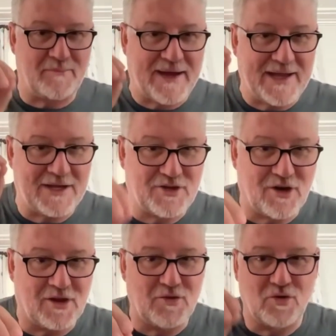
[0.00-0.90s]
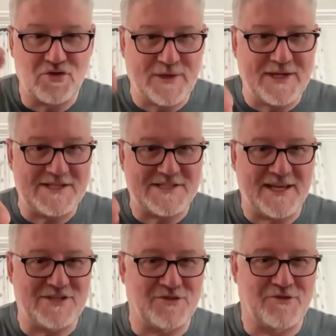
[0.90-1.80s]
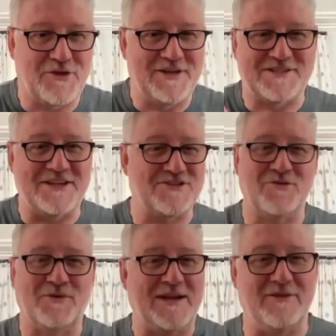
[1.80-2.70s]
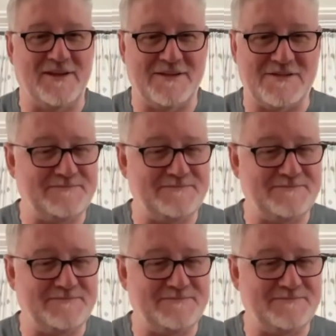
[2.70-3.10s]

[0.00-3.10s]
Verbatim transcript: pay $1 or 20 cents or 30 cents or whatever it is.